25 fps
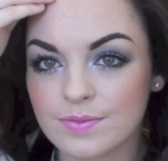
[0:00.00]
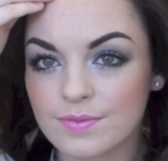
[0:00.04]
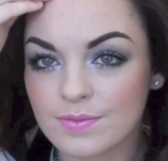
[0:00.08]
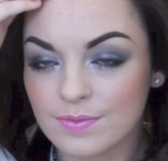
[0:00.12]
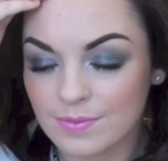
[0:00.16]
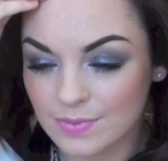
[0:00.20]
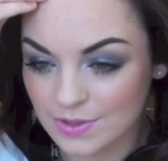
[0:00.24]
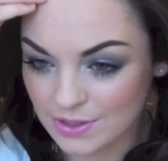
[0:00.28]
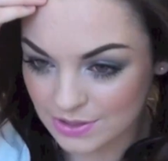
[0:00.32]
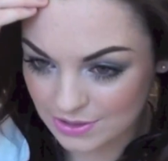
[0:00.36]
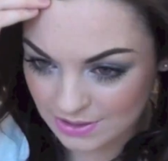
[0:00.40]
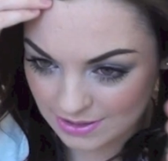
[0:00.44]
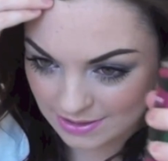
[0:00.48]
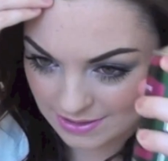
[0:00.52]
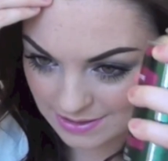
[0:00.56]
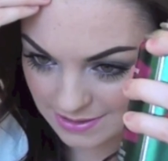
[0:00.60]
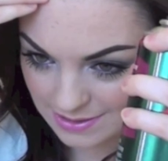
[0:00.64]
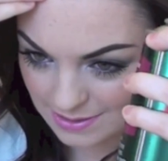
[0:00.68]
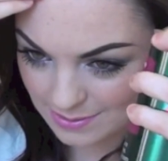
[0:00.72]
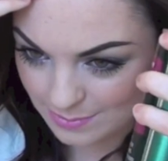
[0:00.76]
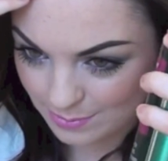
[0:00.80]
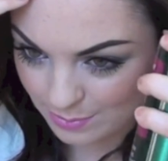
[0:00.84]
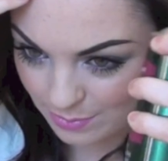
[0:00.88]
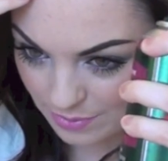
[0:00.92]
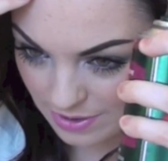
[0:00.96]
I'm just going to
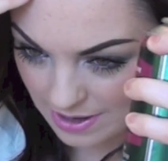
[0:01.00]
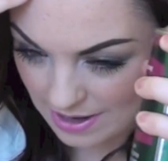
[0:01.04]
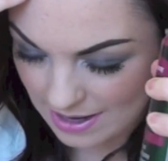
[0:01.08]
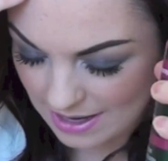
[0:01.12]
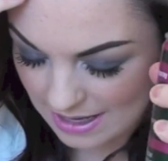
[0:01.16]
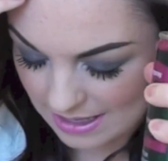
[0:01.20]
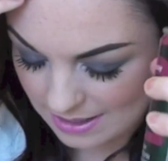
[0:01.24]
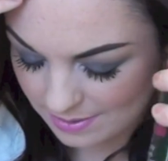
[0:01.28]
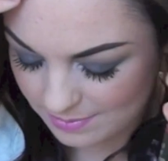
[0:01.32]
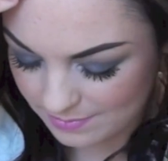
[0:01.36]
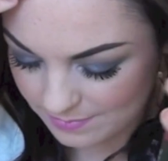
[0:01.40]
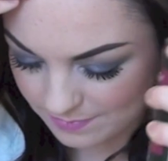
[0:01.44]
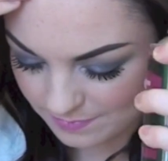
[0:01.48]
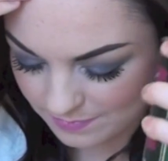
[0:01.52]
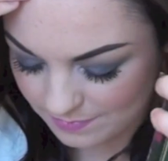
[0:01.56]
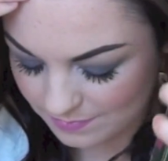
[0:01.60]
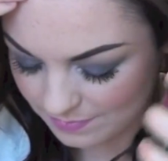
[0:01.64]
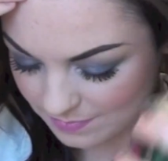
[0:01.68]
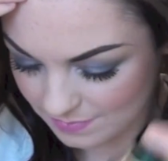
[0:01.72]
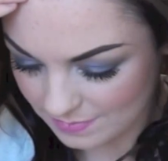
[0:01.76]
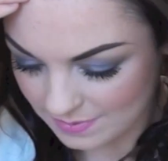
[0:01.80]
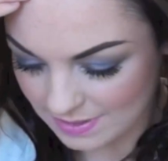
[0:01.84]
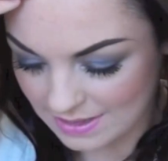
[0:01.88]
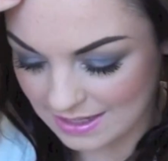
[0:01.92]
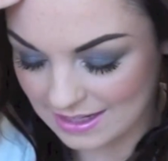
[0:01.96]
spray
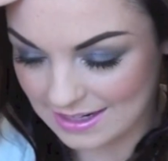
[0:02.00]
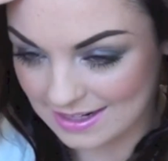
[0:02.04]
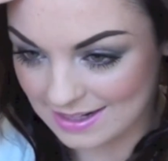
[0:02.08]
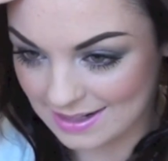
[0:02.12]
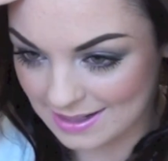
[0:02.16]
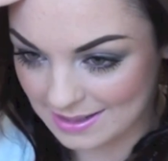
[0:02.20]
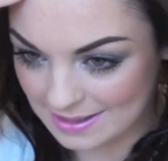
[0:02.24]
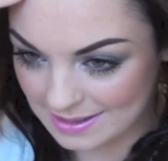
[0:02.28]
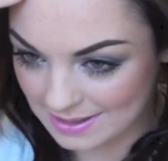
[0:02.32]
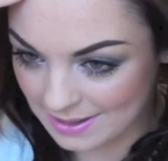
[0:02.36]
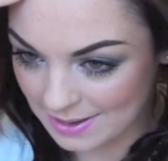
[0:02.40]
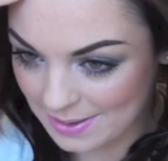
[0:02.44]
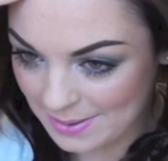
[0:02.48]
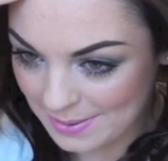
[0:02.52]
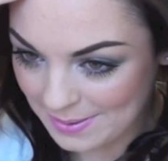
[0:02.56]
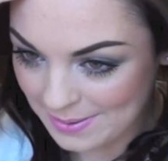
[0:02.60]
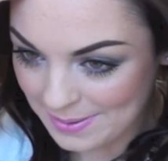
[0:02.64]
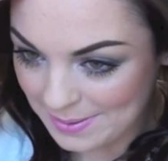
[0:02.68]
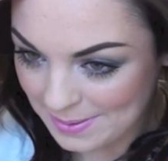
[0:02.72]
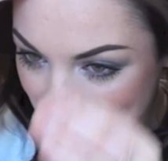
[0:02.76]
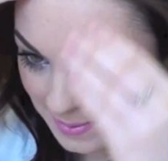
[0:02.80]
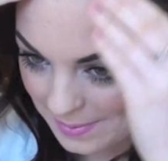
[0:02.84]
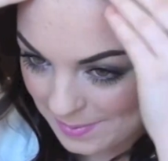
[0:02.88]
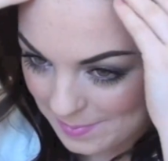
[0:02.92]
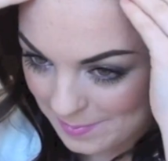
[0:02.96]
the little
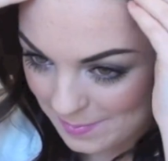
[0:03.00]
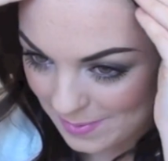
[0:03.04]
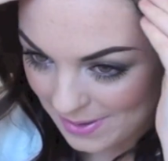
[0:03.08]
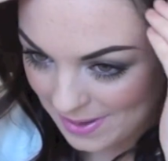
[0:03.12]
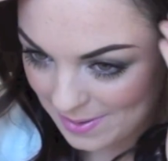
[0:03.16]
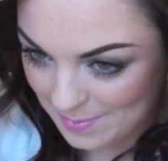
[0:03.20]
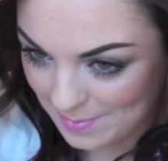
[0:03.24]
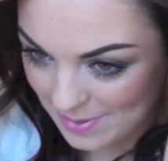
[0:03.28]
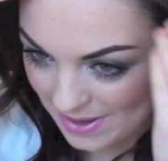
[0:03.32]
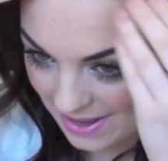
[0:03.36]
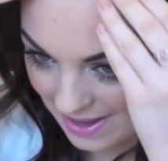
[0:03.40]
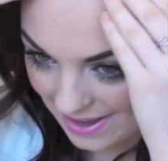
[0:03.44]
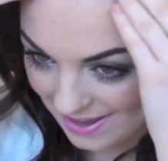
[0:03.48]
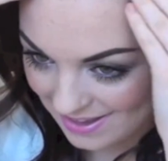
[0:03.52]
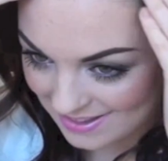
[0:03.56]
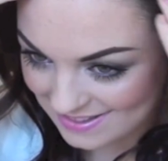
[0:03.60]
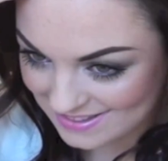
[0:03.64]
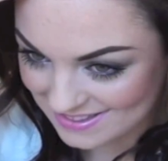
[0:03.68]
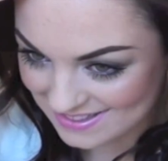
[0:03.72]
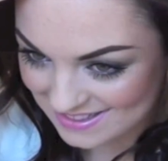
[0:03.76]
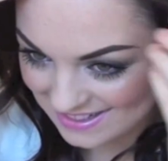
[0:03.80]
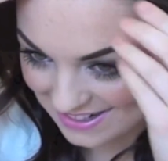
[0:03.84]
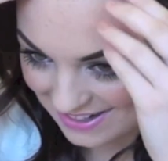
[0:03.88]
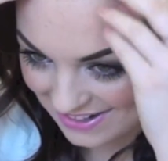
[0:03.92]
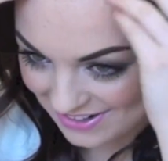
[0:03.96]
baby
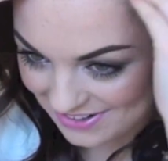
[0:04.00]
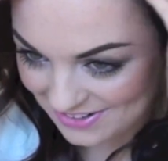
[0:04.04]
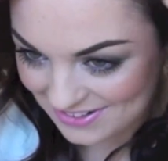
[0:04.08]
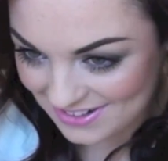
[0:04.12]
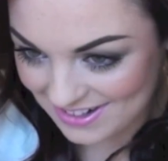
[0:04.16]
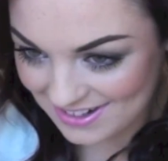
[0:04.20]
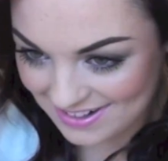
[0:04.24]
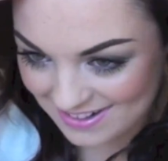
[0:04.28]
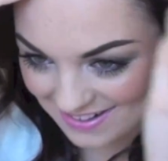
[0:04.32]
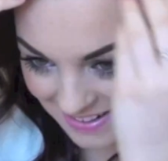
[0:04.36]
hairs down.